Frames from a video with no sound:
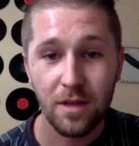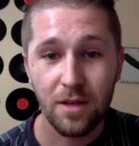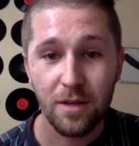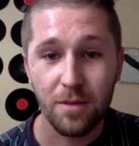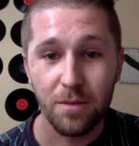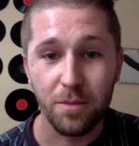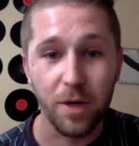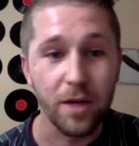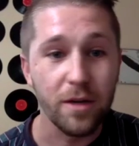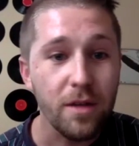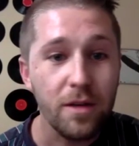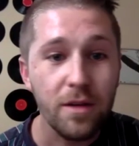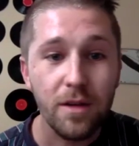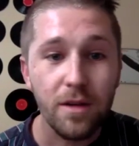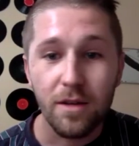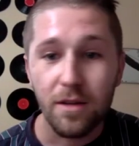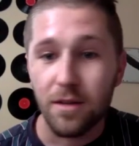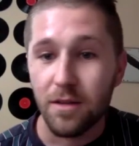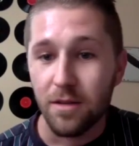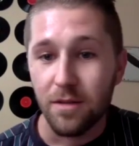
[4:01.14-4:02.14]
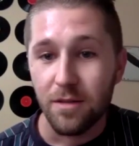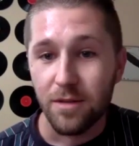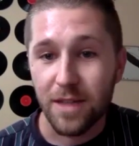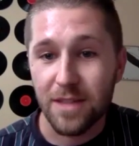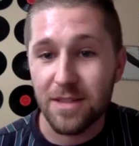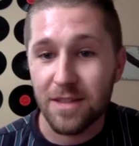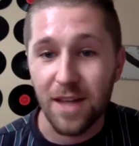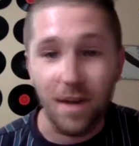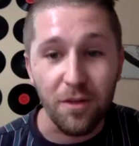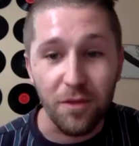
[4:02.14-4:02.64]
But
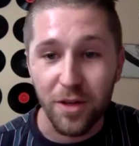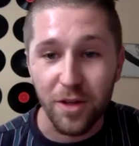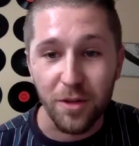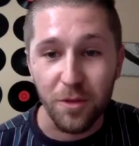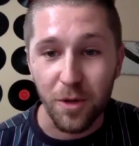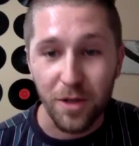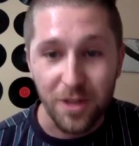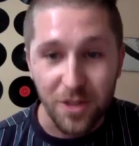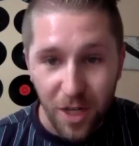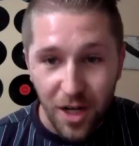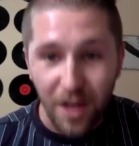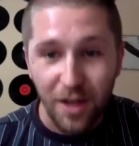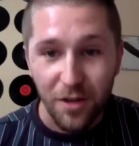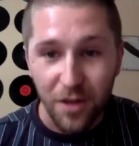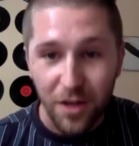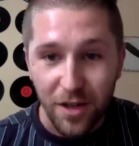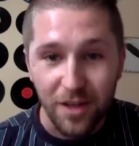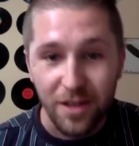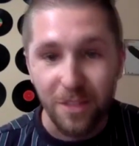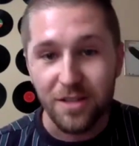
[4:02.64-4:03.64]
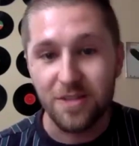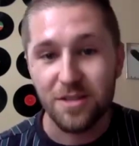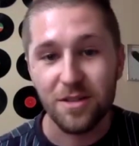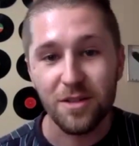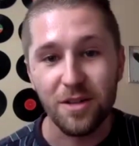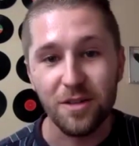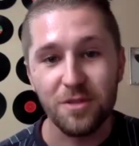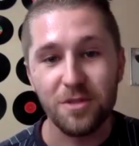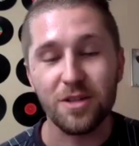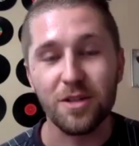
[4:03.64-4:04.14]
that's not really what genre he is, you
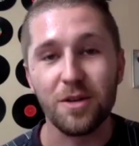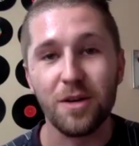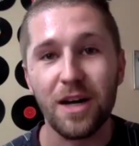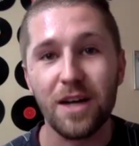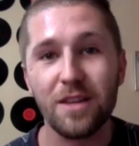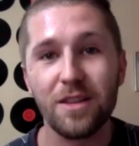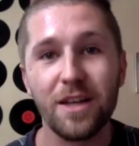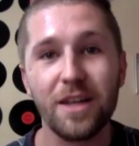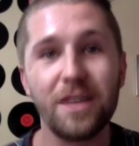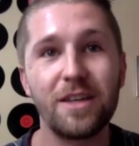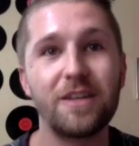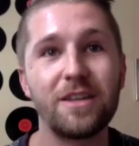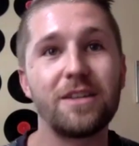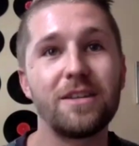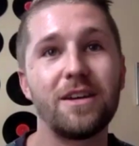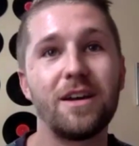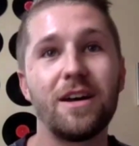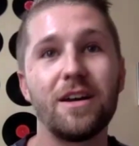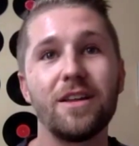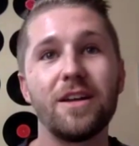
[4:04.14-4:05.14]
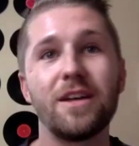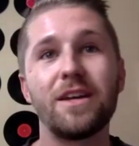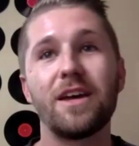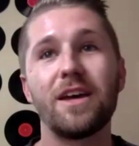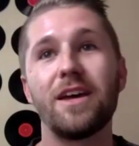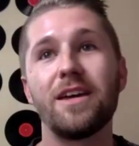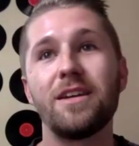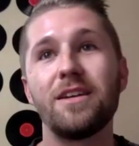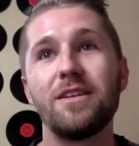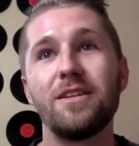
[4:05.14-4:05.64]
know? So I like
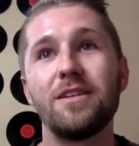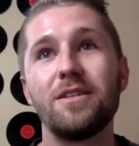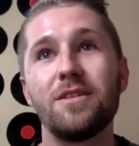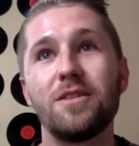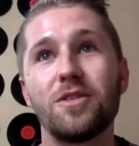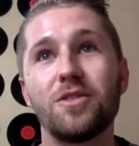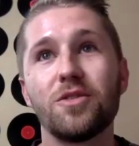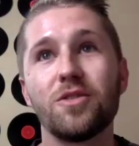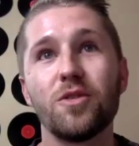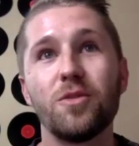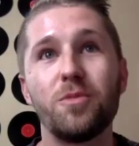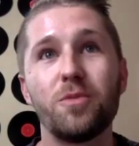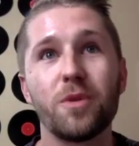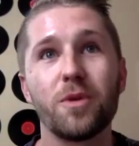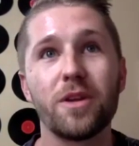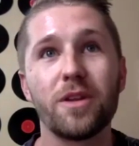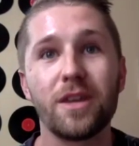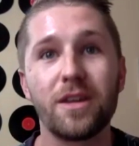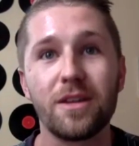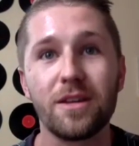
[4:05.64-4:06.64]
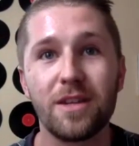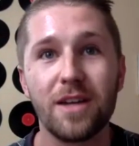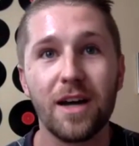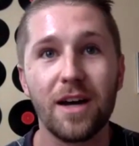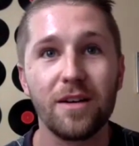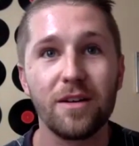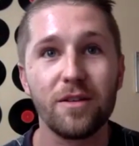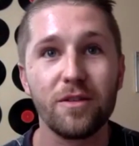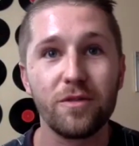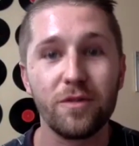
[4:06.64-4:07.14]
any group where they could
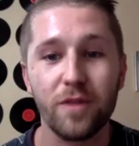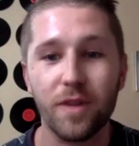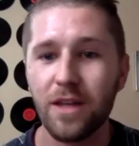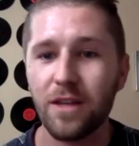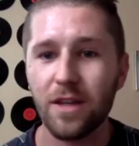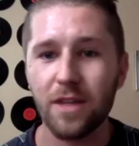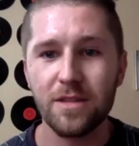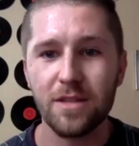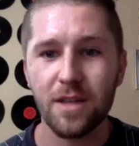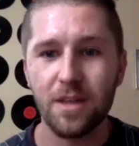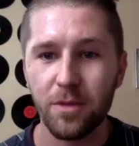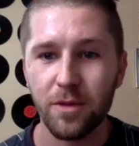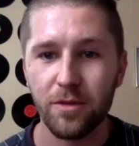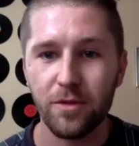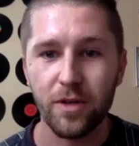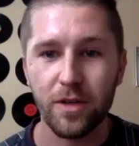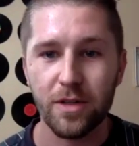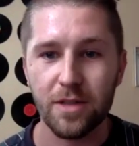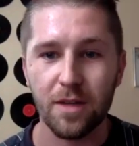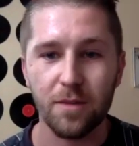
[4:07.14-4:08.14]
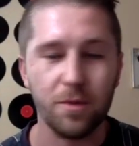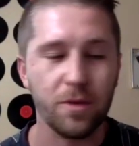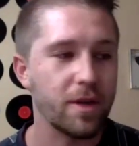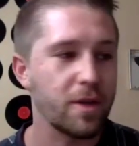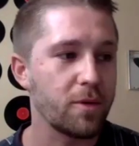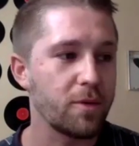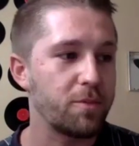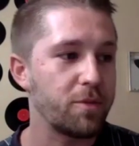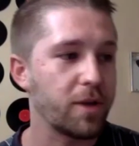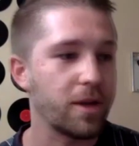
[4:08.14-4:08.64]
kind of, like Led Zeppelin, for example,
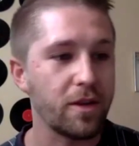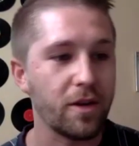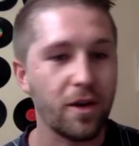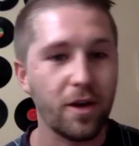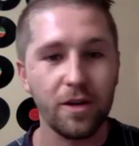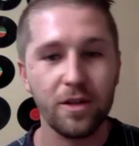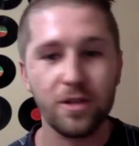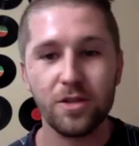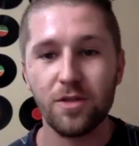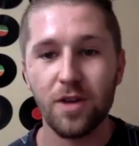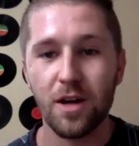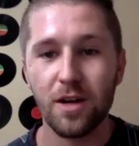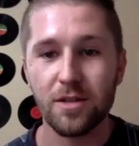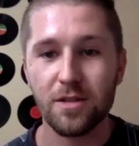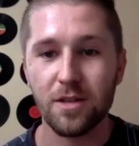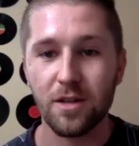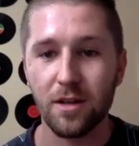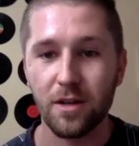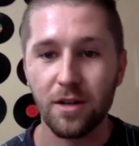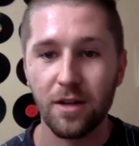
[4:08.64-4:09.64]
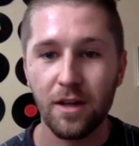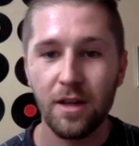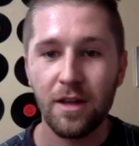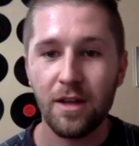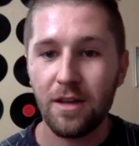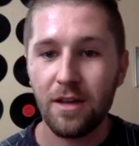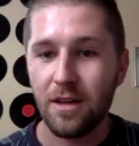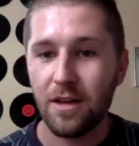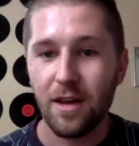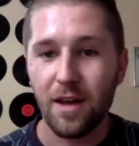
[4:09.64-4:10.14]
they would play the hardest rock song
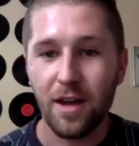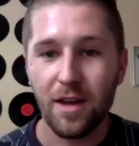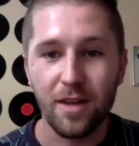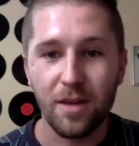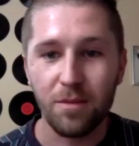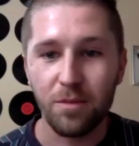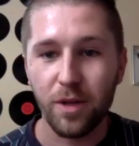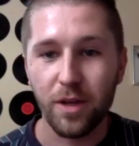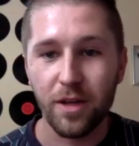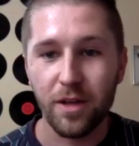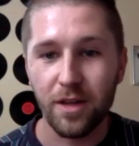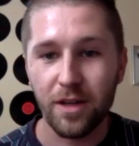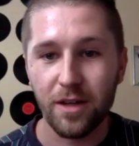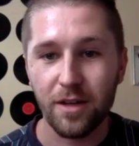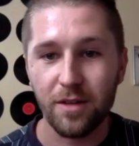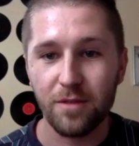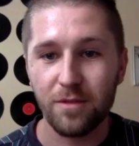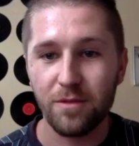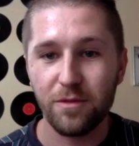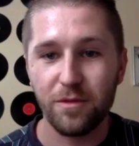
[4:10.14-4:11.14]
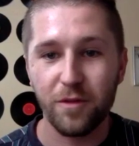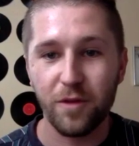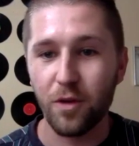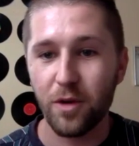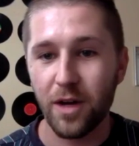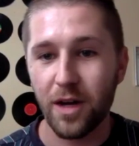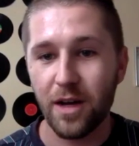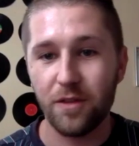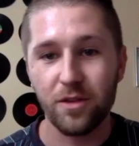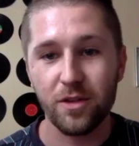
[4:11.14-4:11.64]
and then play like a
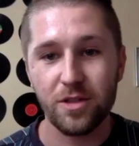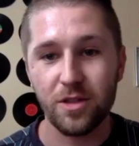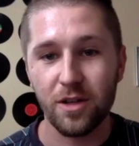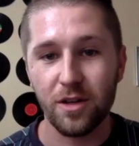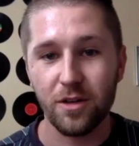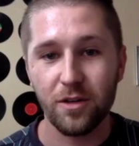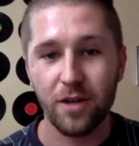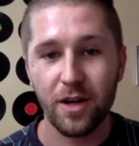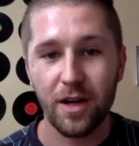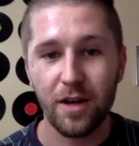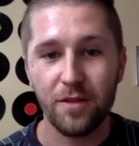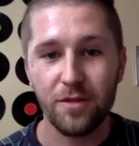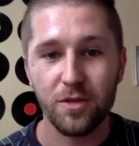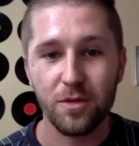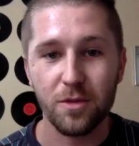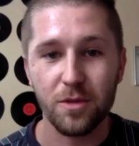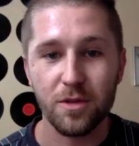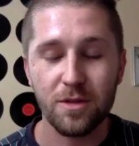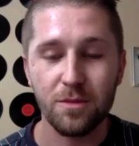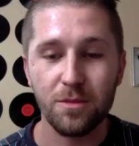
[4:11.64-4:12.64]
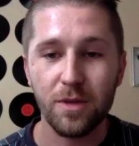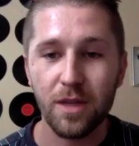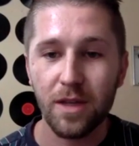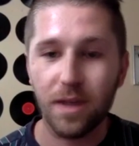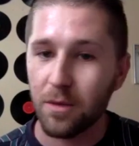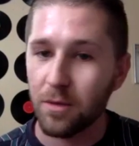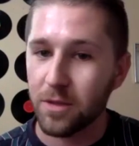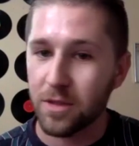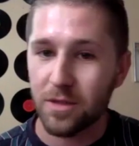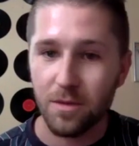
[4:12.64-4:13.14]
folk Irish song right afterwards, and being
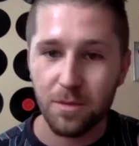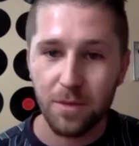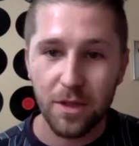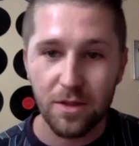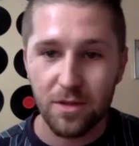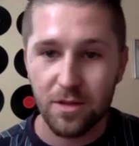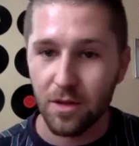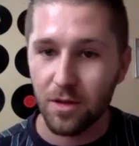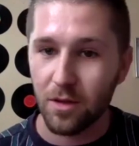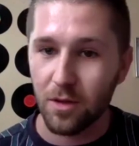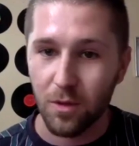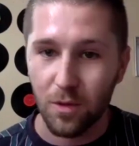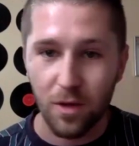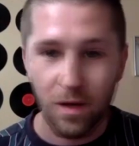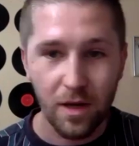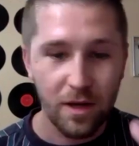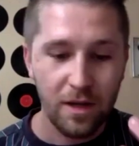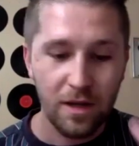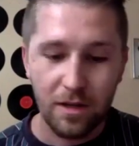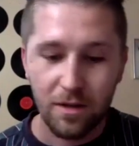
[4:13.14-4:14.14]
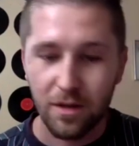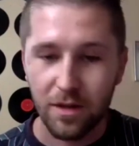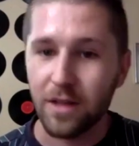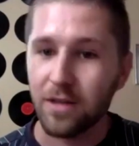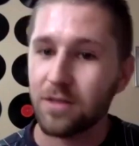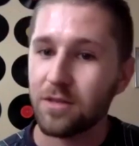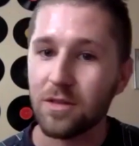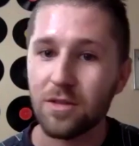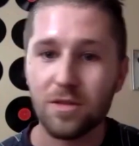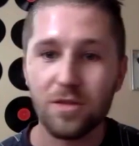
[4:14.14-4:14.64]
able to be so,
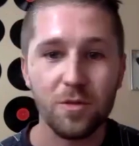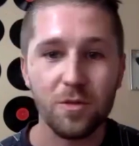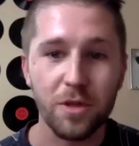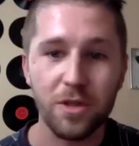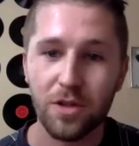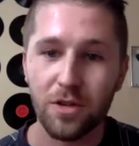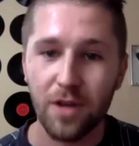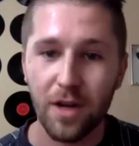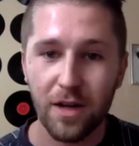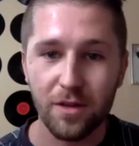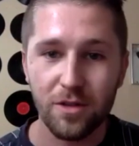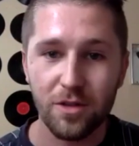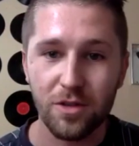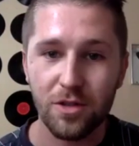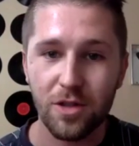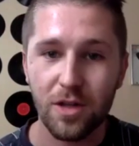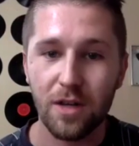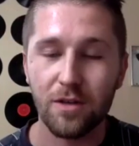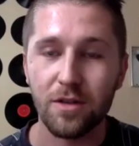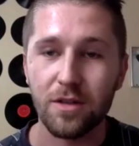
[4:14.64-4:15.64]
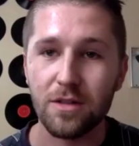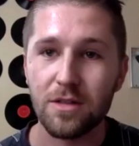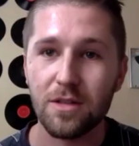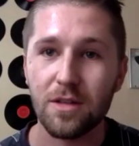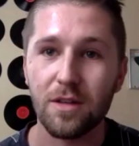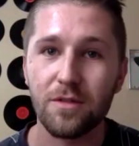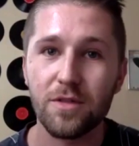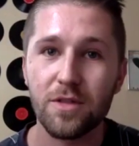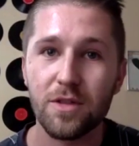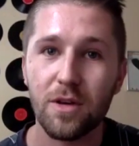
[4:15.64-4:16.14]
like, to switch around your genre and
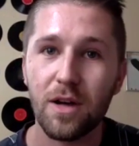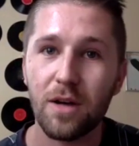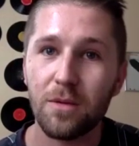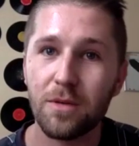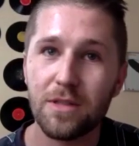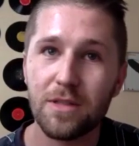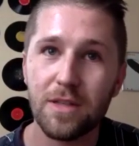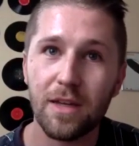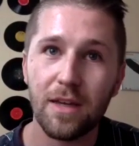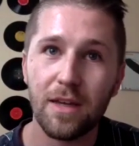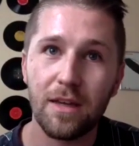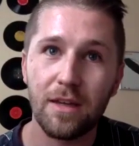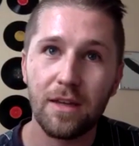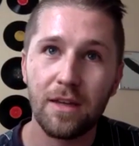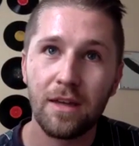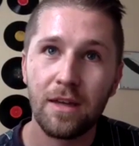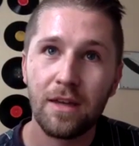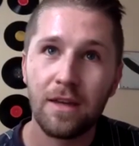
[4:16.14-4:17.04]
stuff. So I would say